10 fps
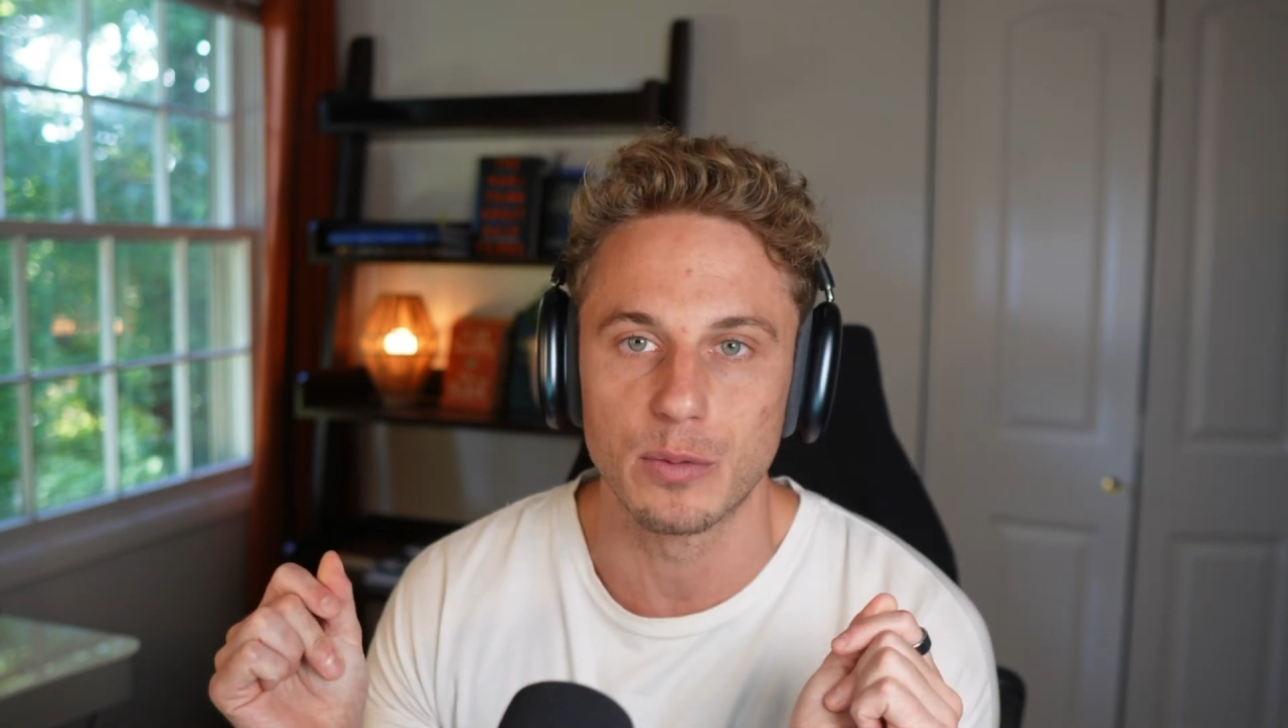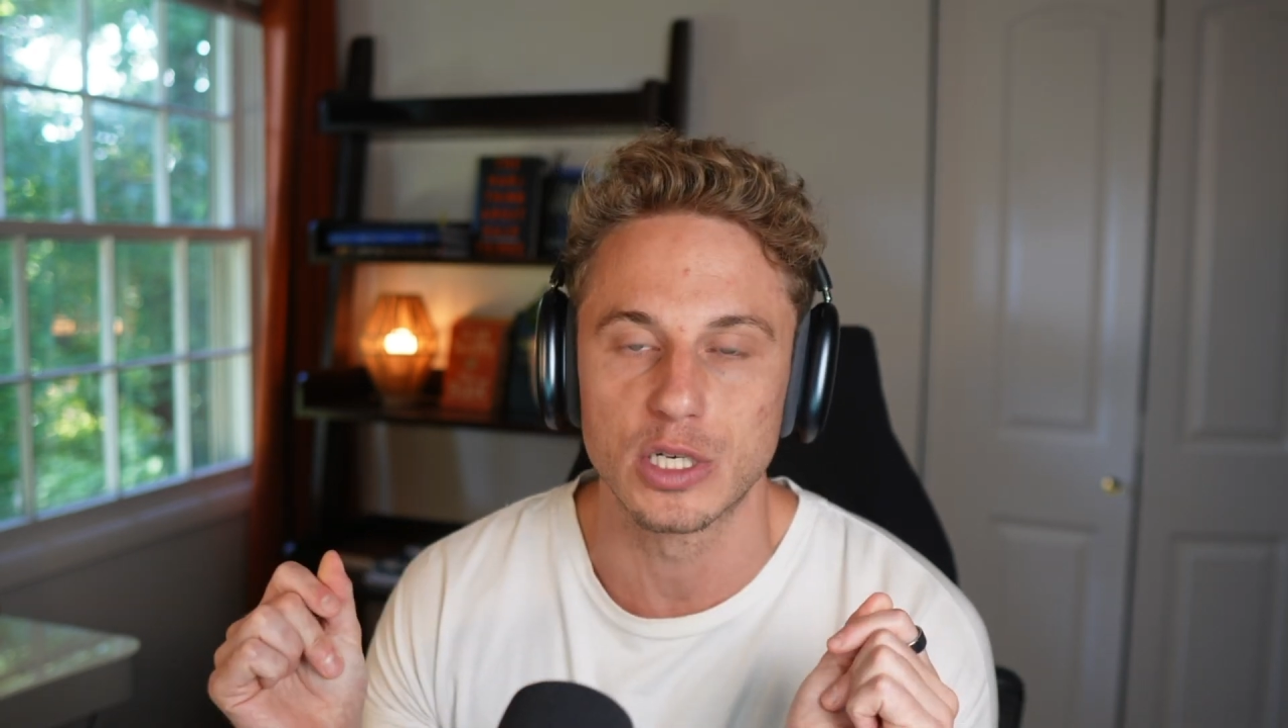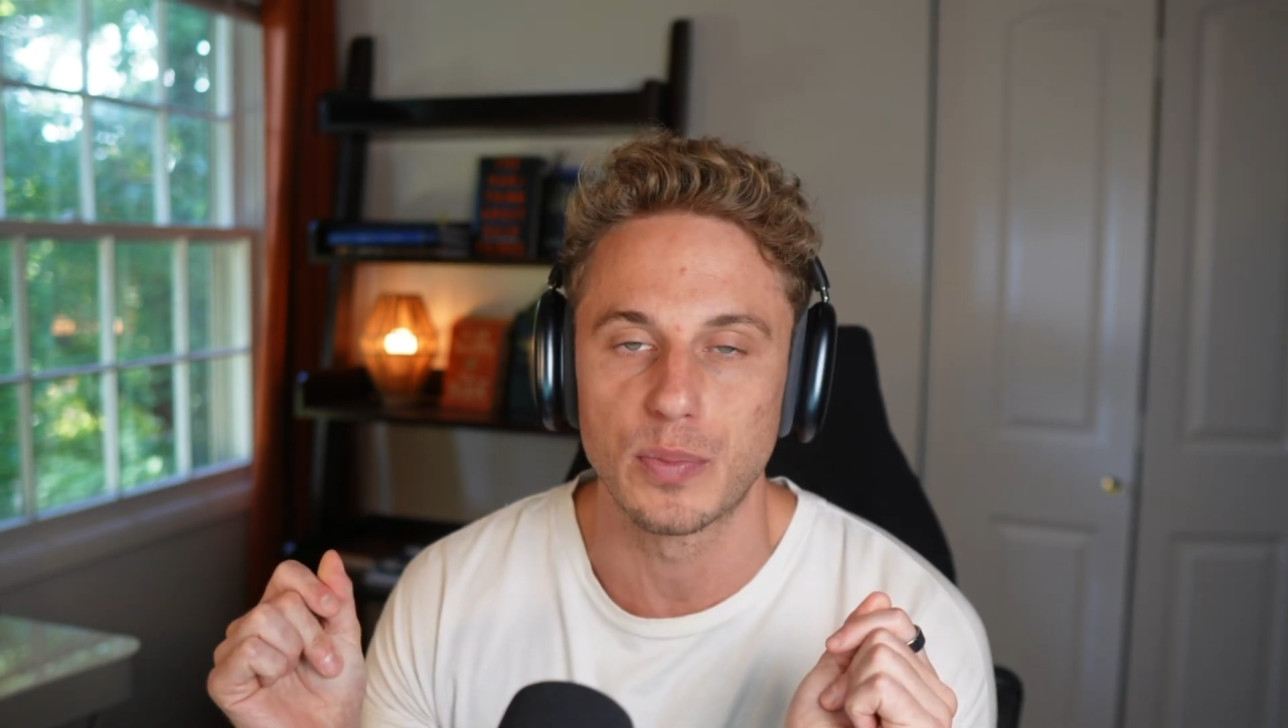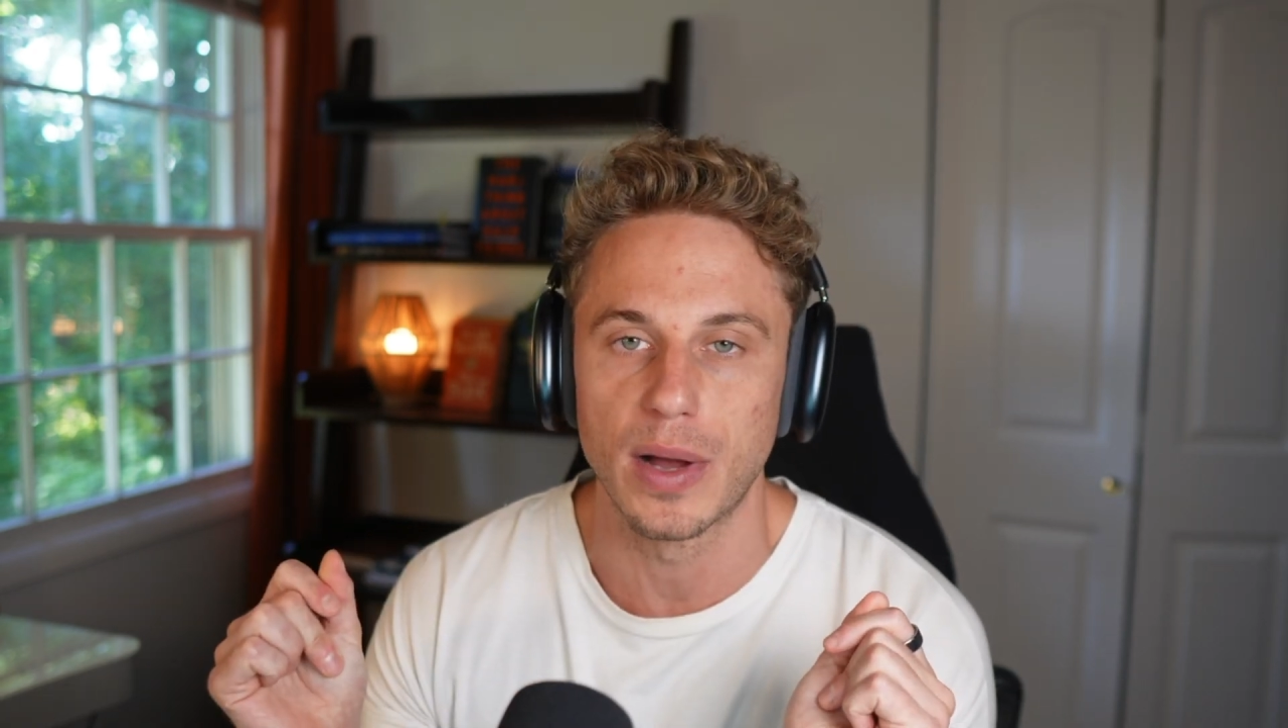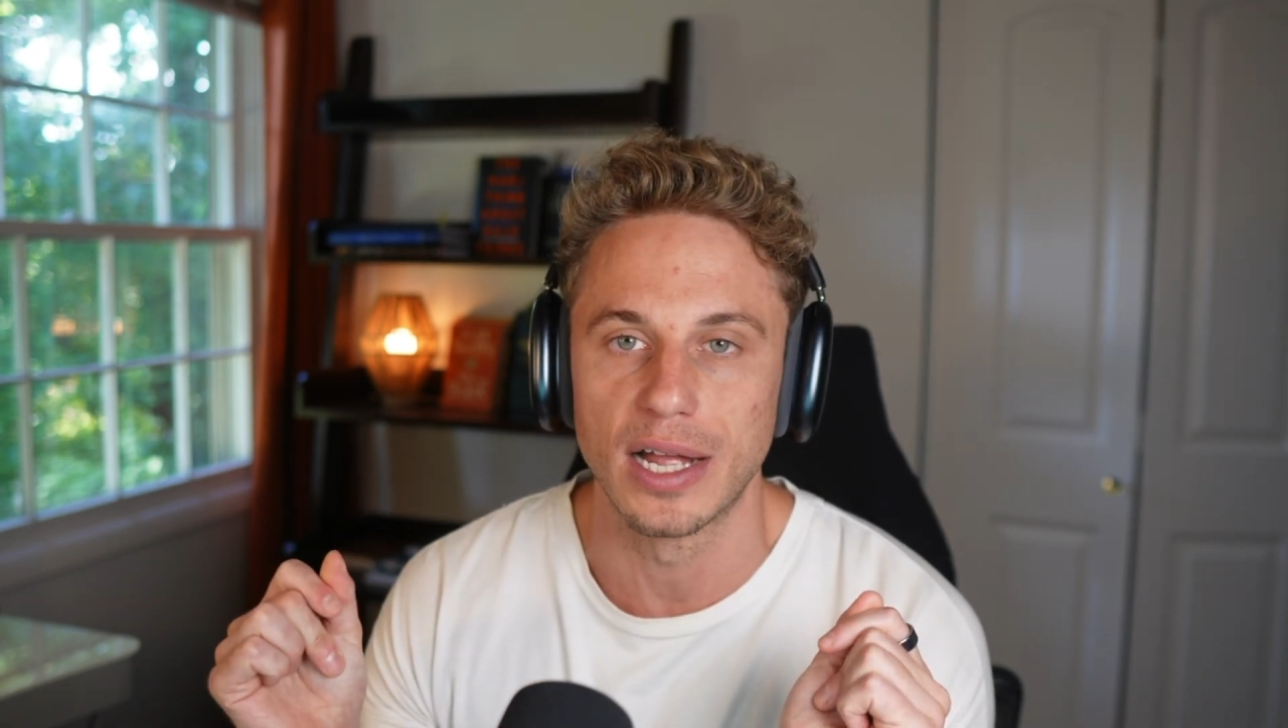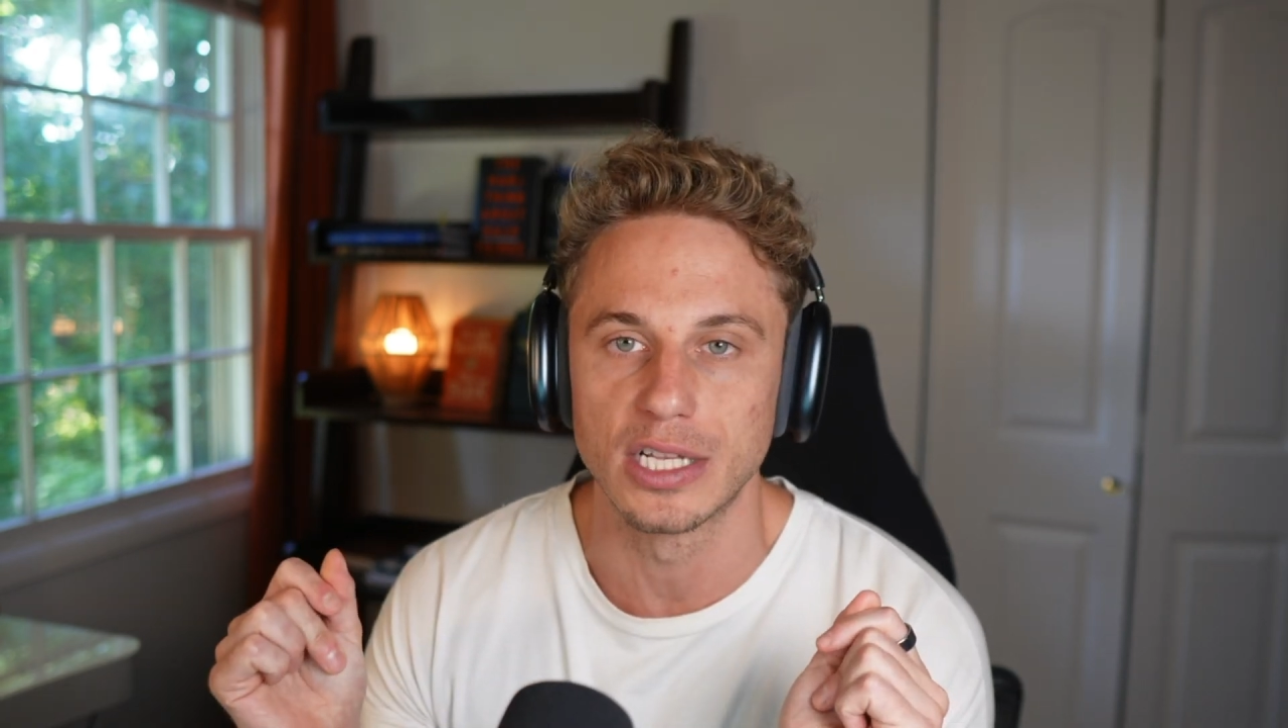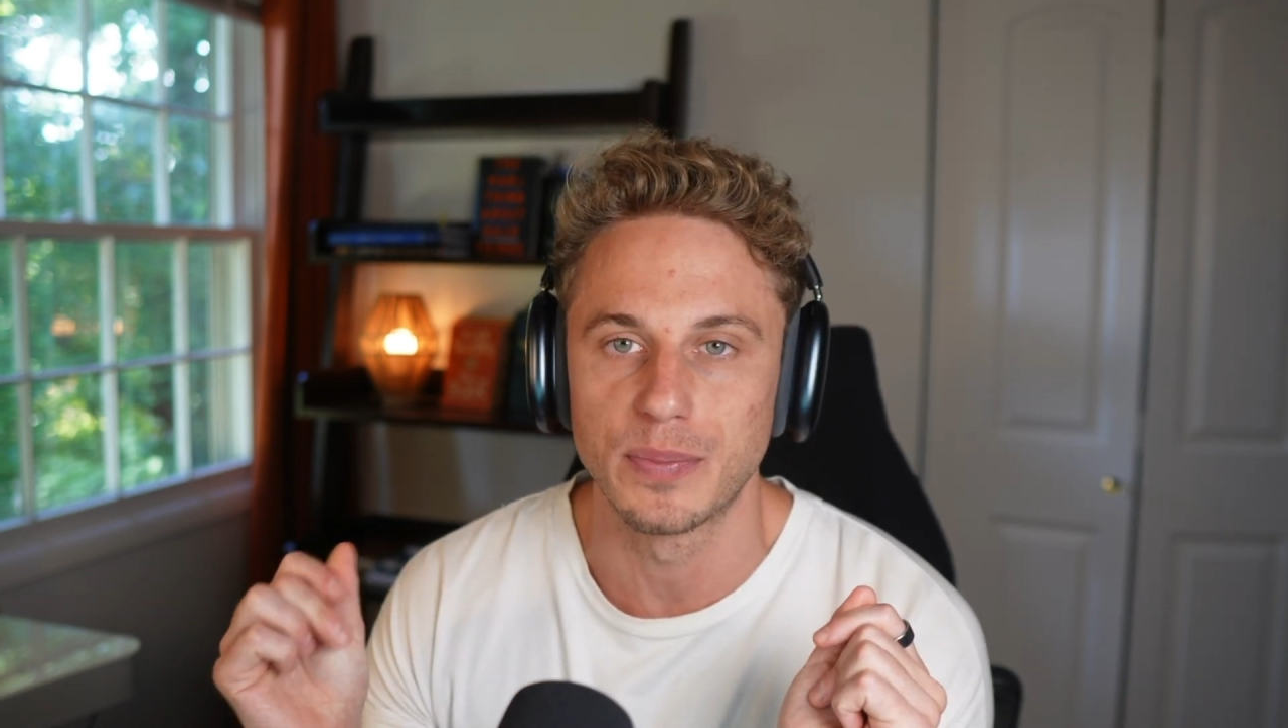response,